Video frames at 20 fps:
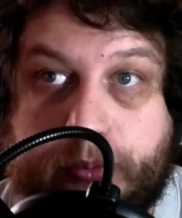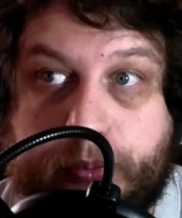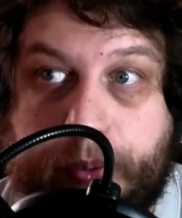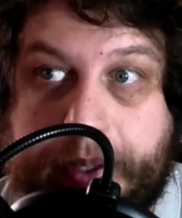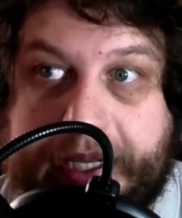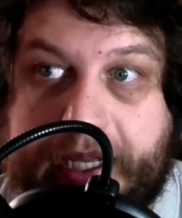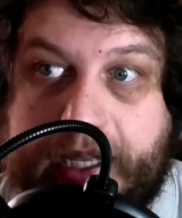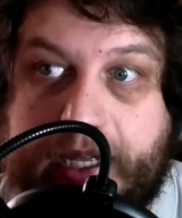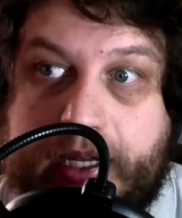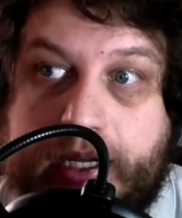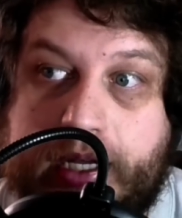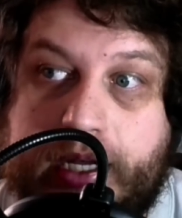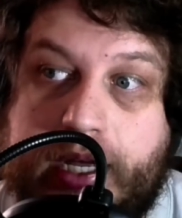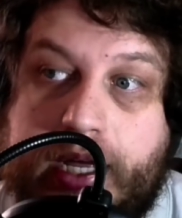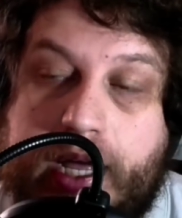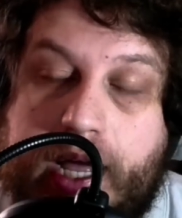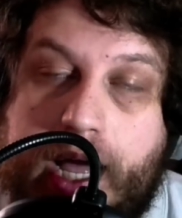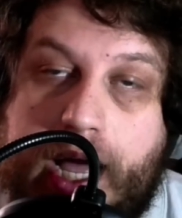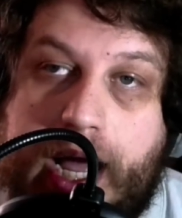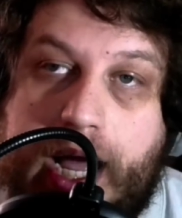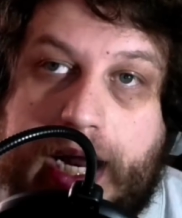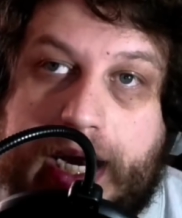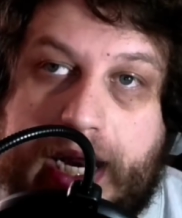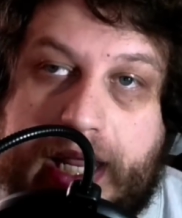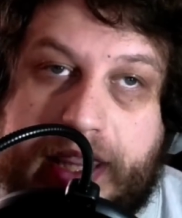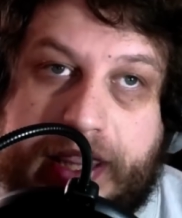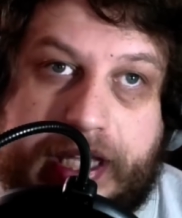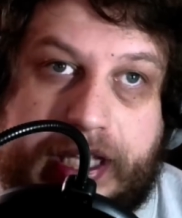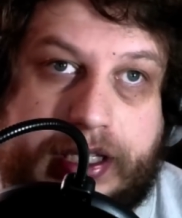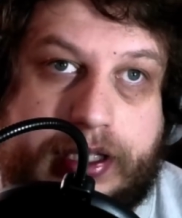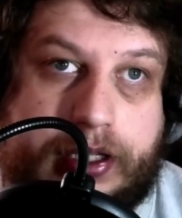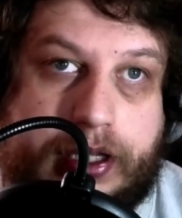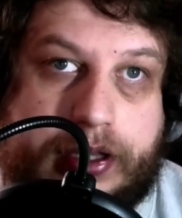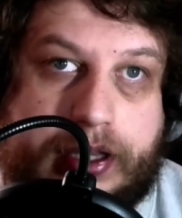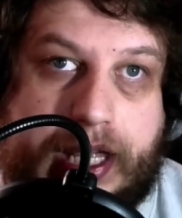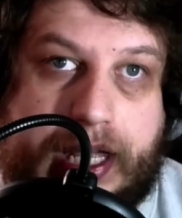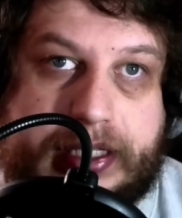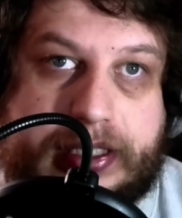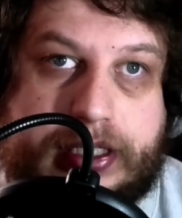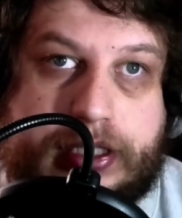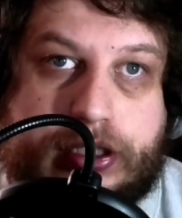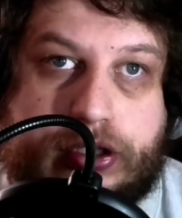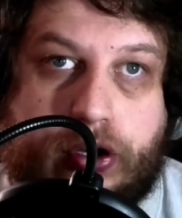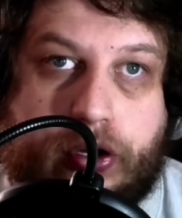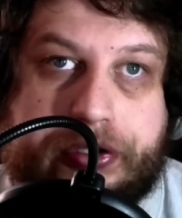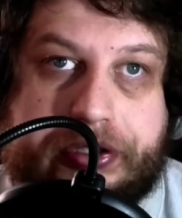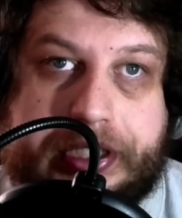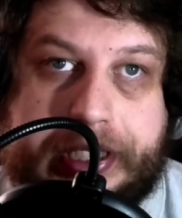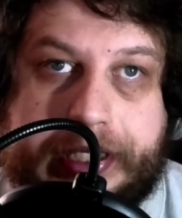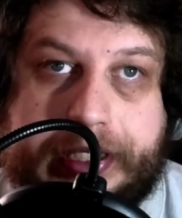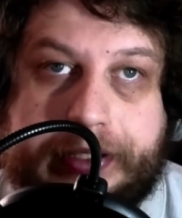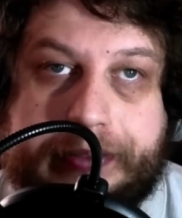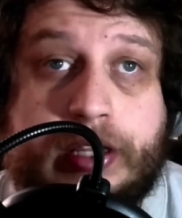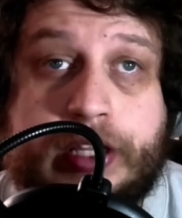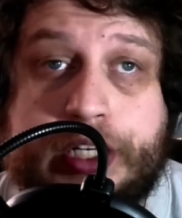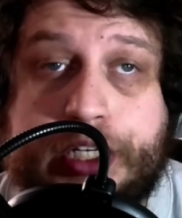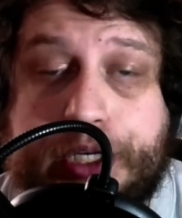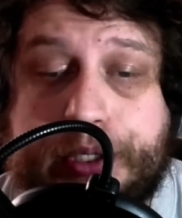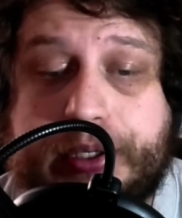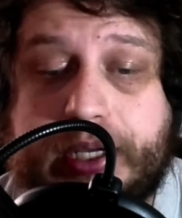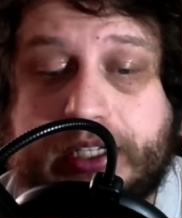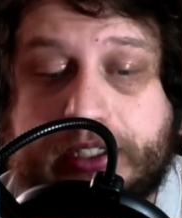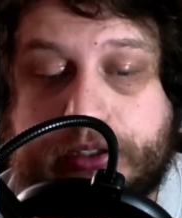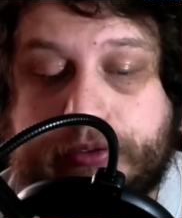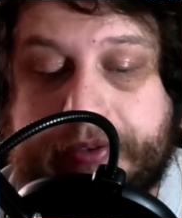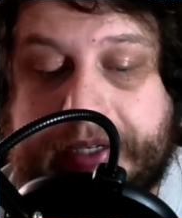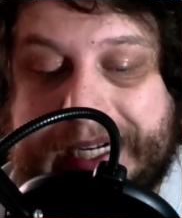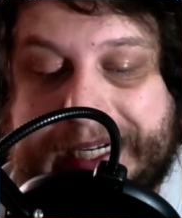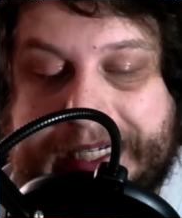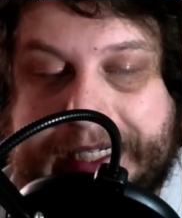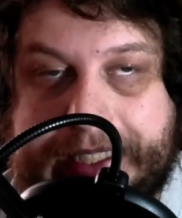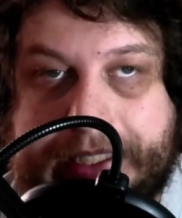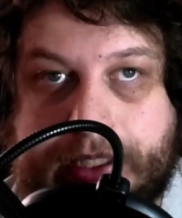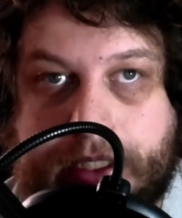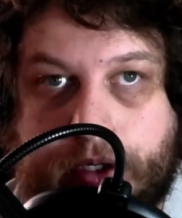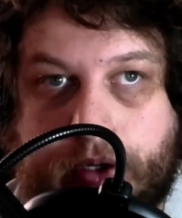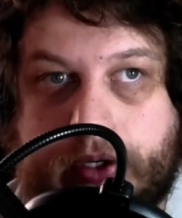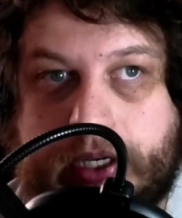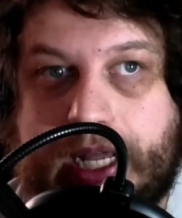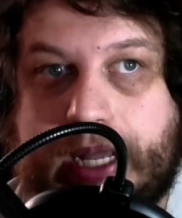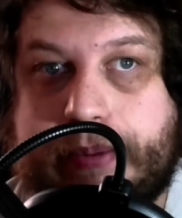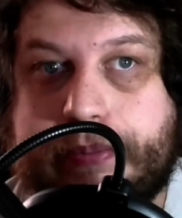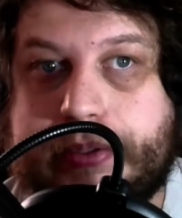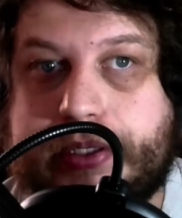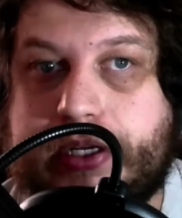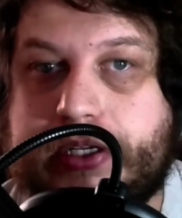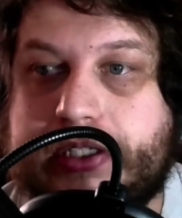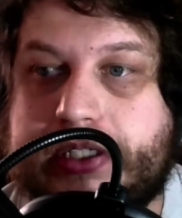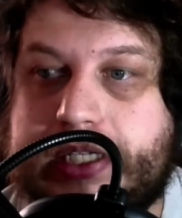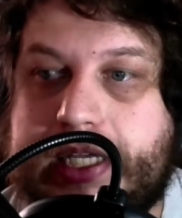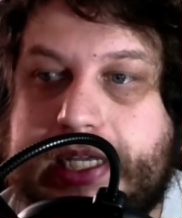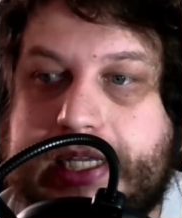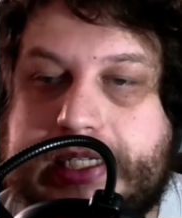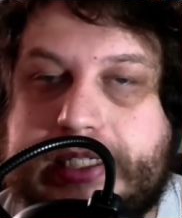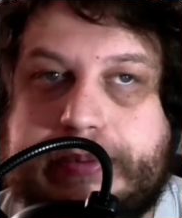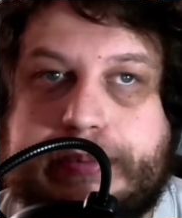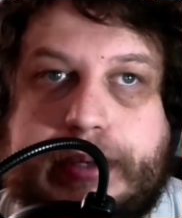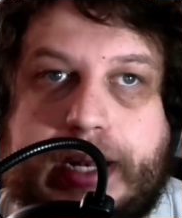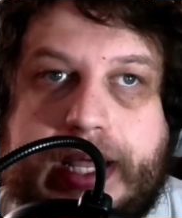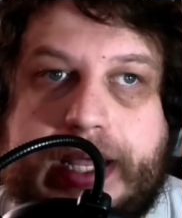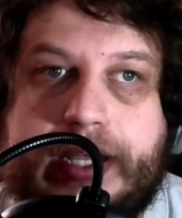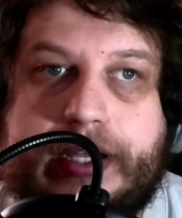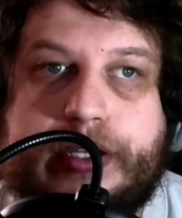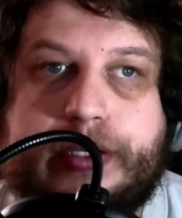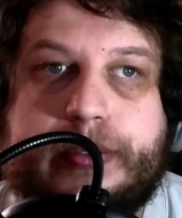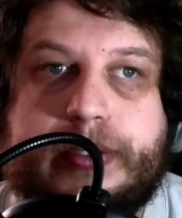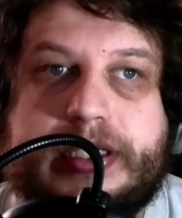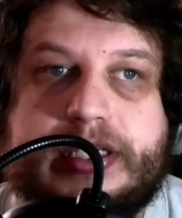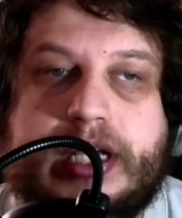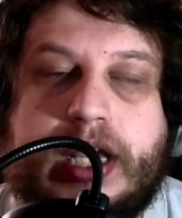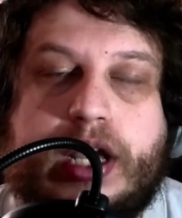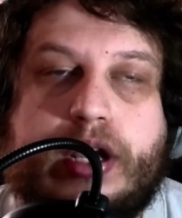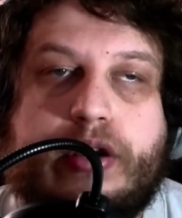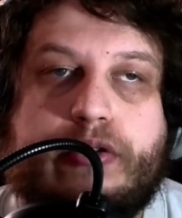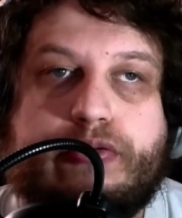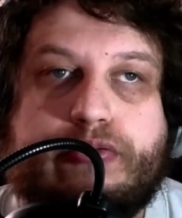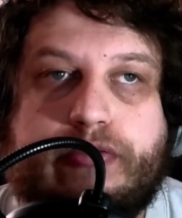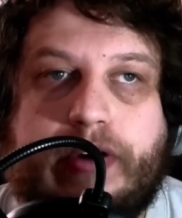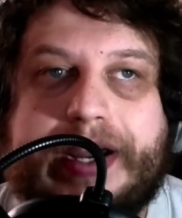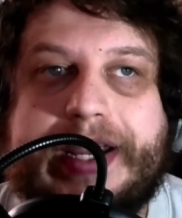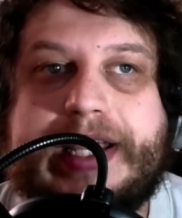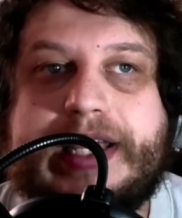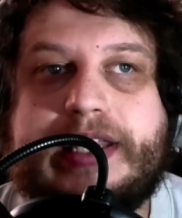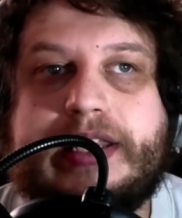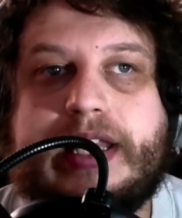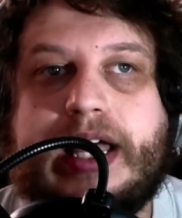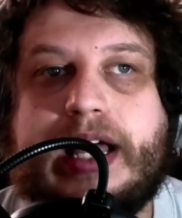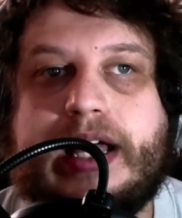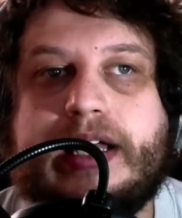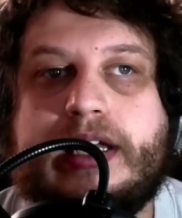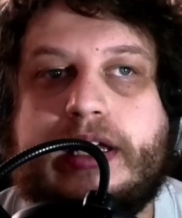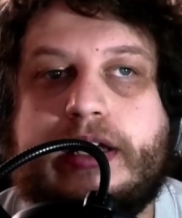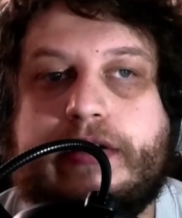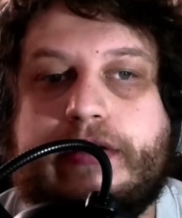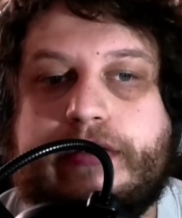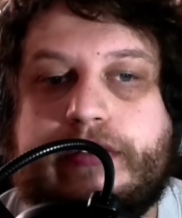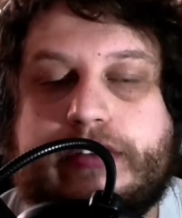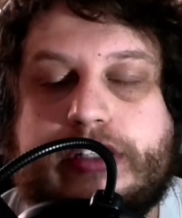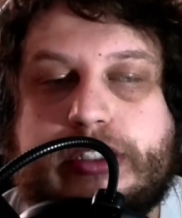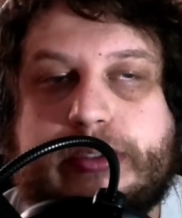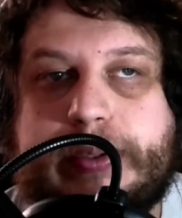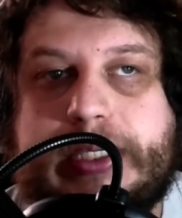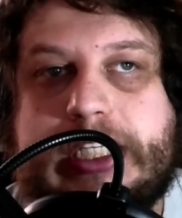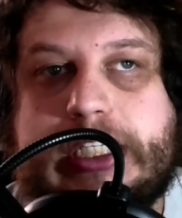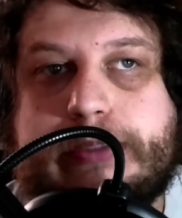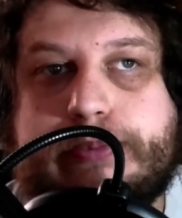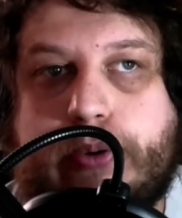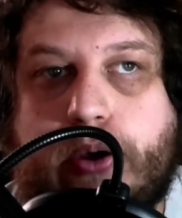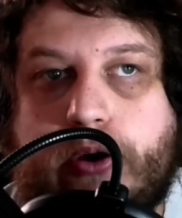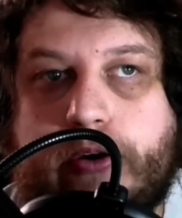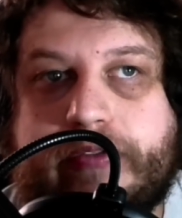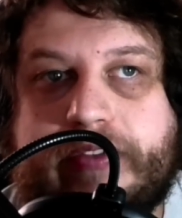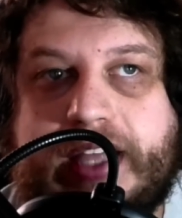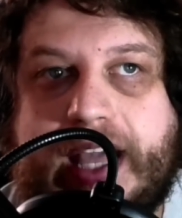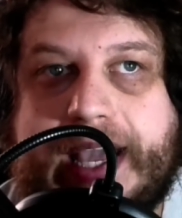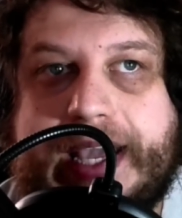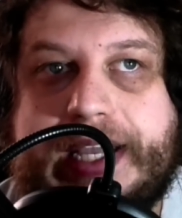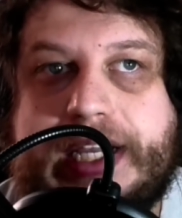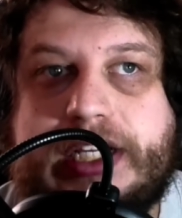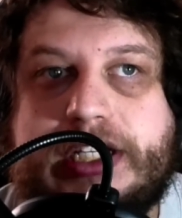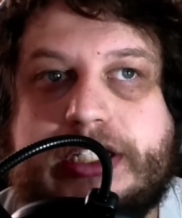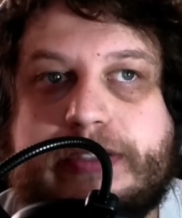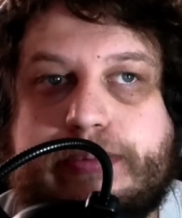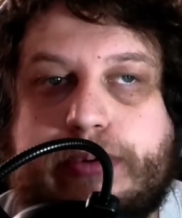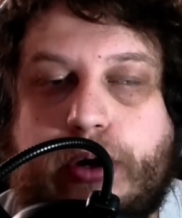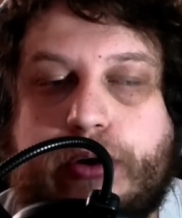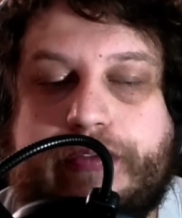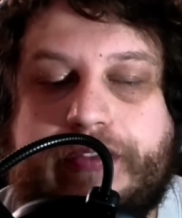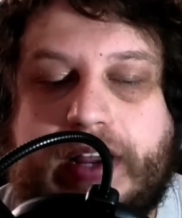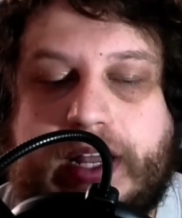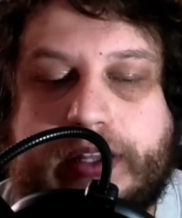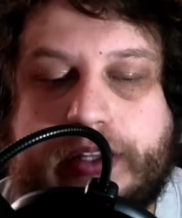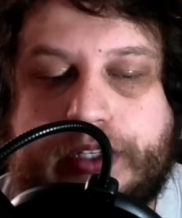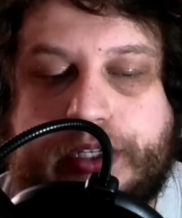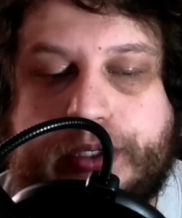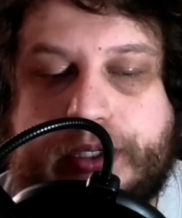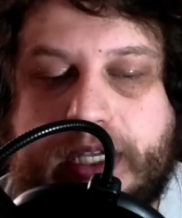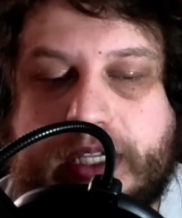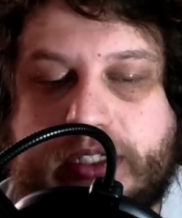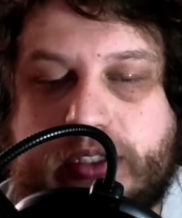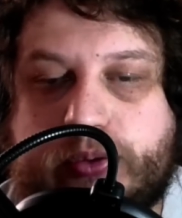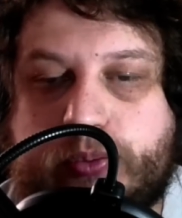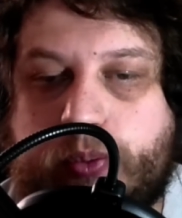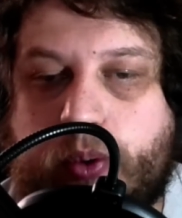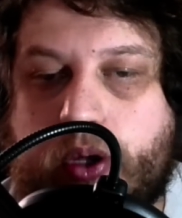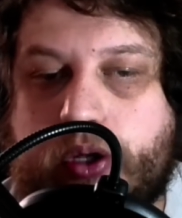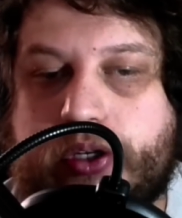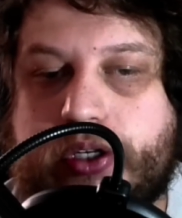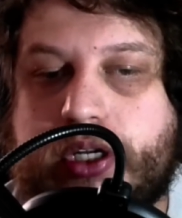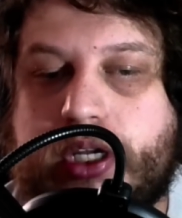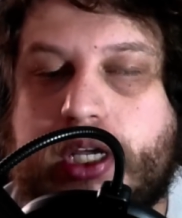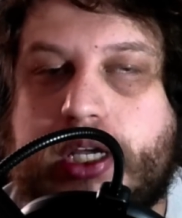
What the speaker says: winger. And I think that that's the sort of deal that Newcastle really need to look at, because he's a player who is right in that sweet spot of the age profile that Newcastle want.